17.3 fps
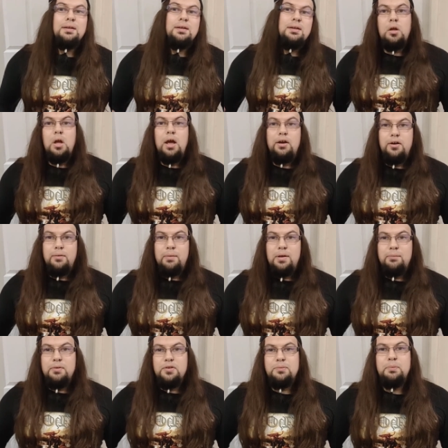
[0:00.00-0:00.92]
I
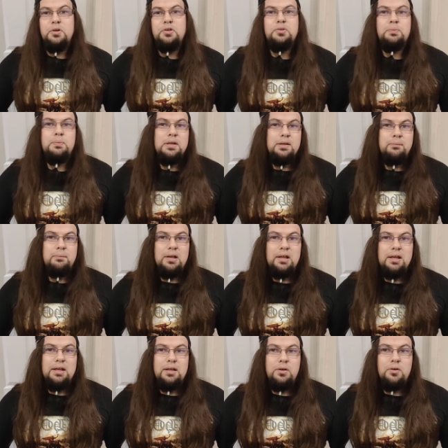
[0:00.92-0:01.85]
remember Sponge being
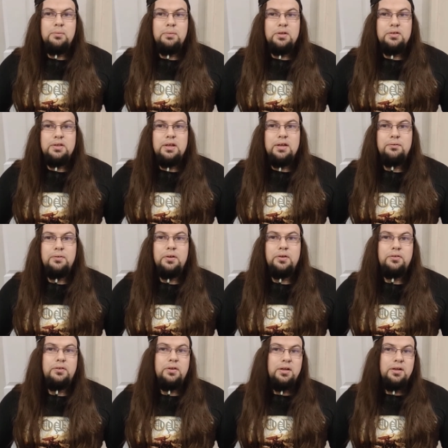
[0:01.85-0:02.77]
played at almost every
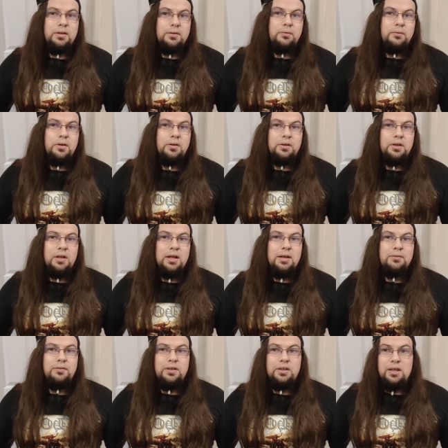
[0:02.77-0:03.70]
alternate rock
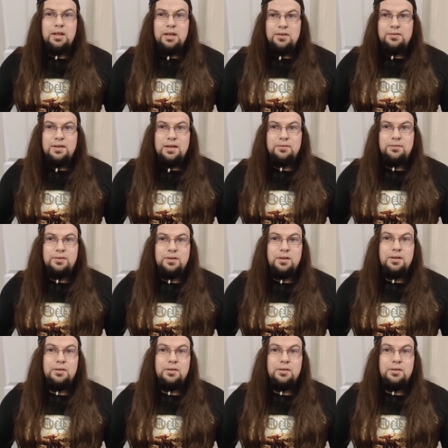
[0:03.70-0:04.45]
night for years after.